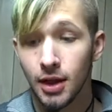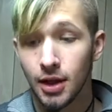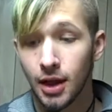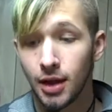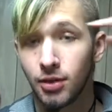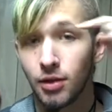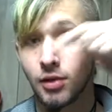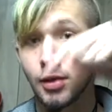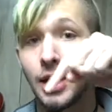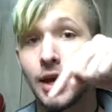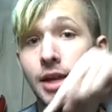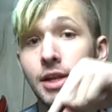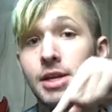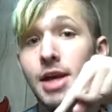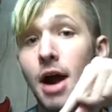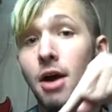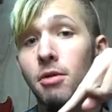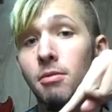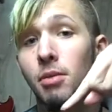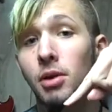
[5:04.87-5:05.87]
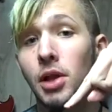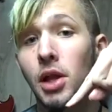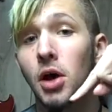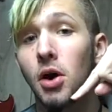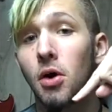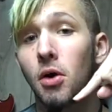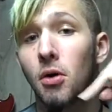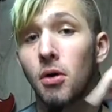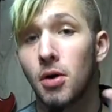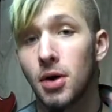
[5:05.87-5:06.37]
in the link down
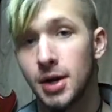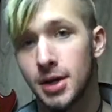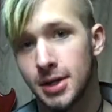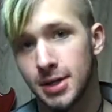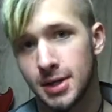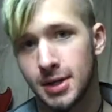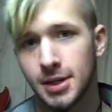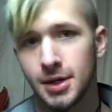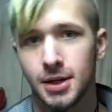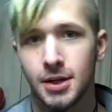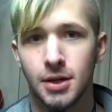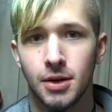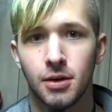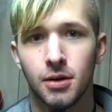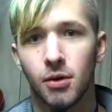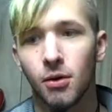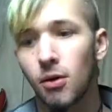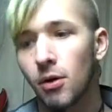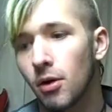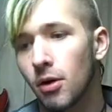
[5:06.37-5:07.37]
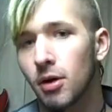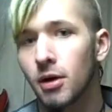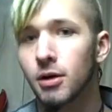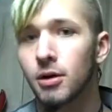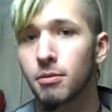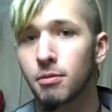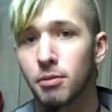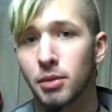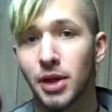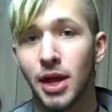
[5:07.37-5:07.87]
below,
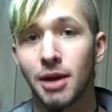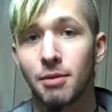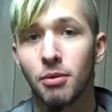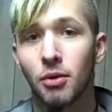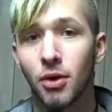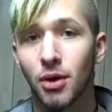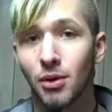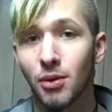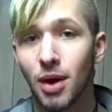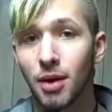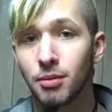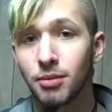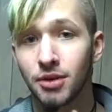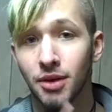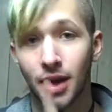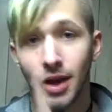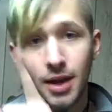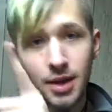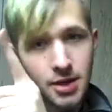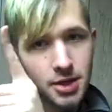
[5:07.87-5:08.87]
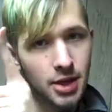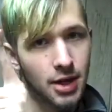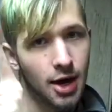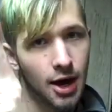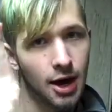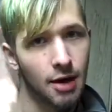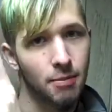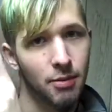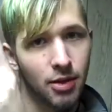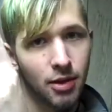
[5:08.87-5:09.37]
or Play Poi website
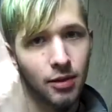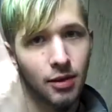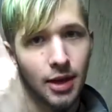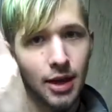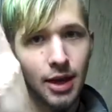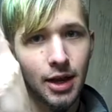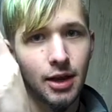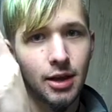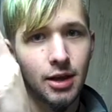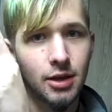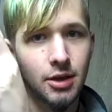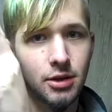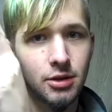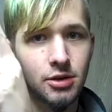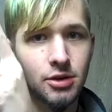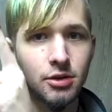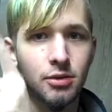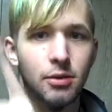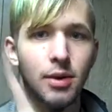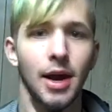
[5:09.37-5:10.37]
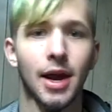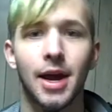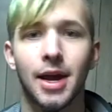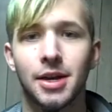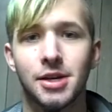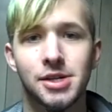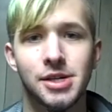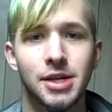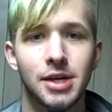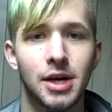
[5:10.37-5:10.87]
up in the link to the
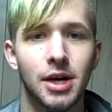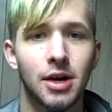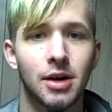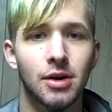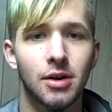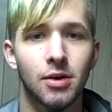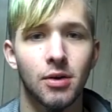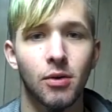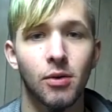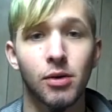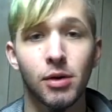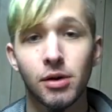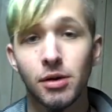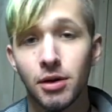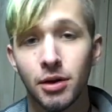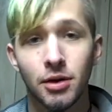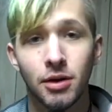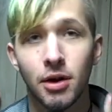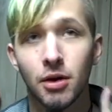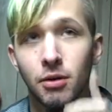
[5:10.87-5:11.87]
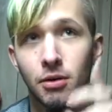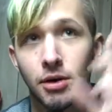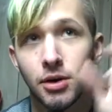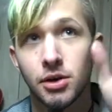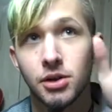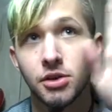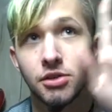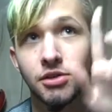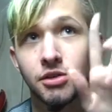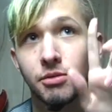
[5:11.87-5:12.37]
right. Or, you
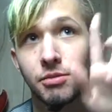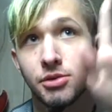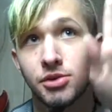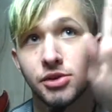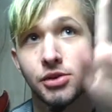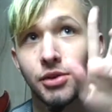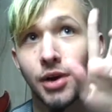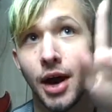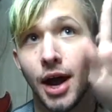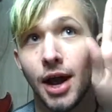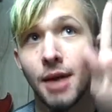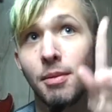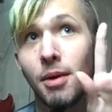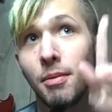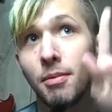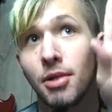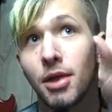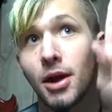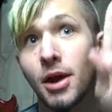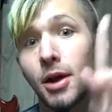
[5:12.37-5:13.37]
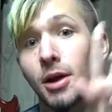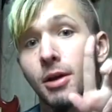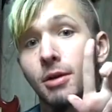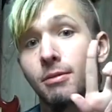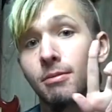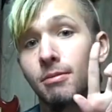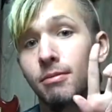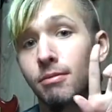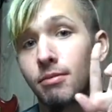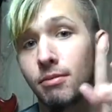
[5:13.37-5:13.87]
could just subscribe up there,
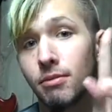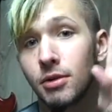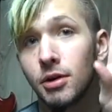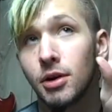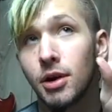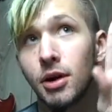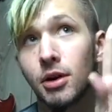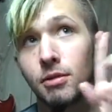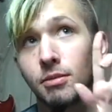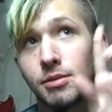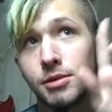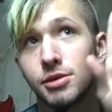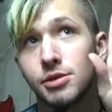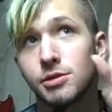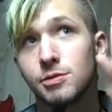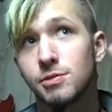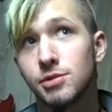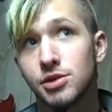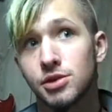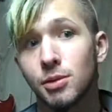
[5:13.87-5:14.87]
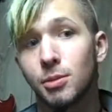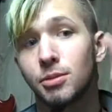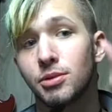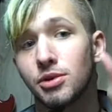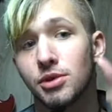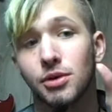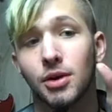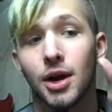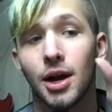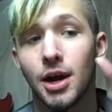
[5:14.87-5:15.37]
just
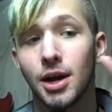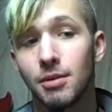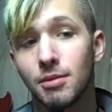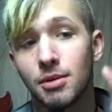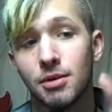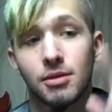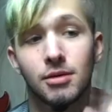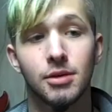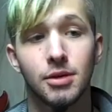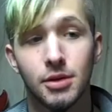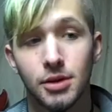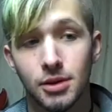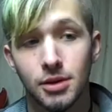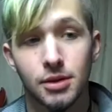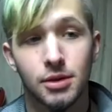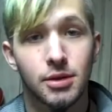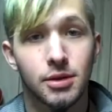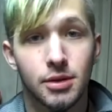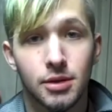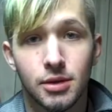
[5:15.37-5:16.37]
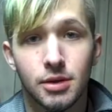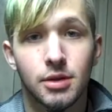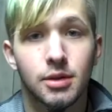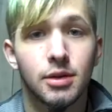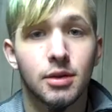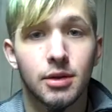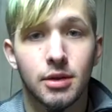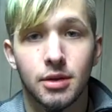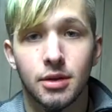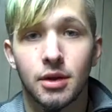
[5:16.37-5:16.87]
subscribe,
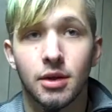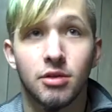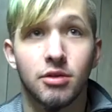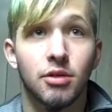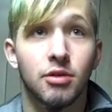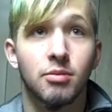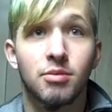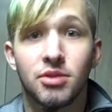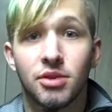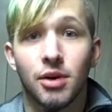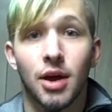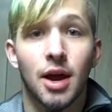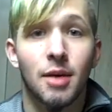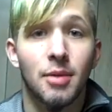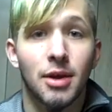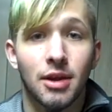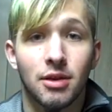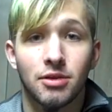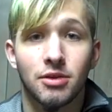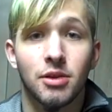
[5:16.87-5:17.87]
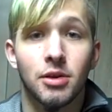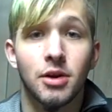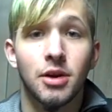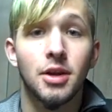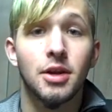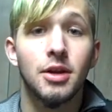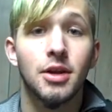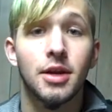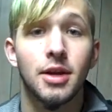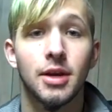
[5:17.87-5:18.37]
because subscribing is good.